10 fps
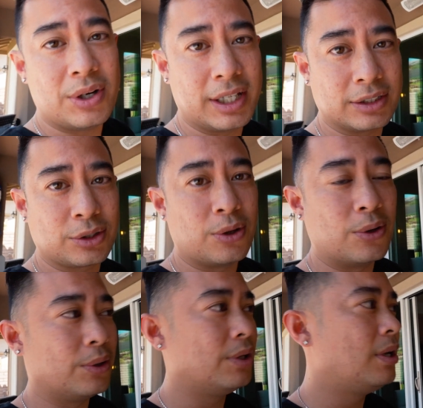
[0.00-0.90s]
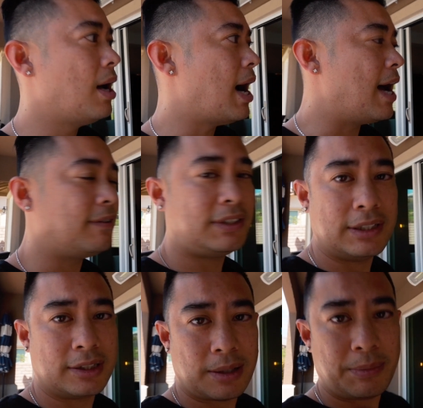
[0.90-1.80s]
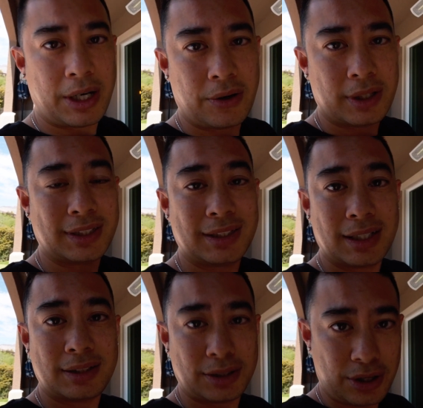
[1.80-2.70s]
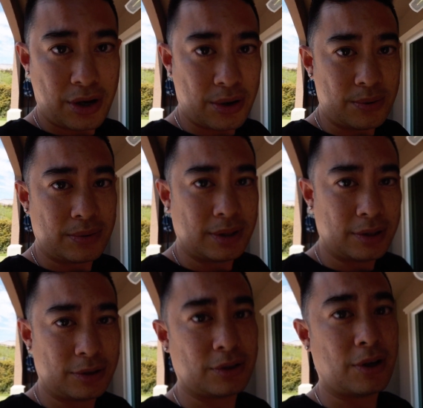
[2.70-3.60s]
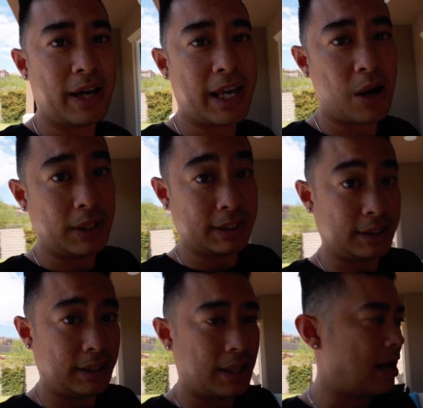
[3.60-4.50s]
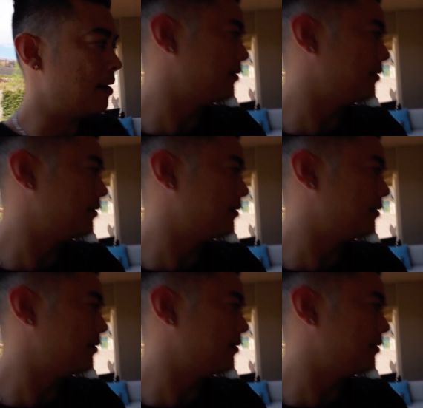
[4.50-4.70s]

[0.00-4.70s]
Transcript: it gets cold. I have seen in some areas it does snow, so I can't wait to see that.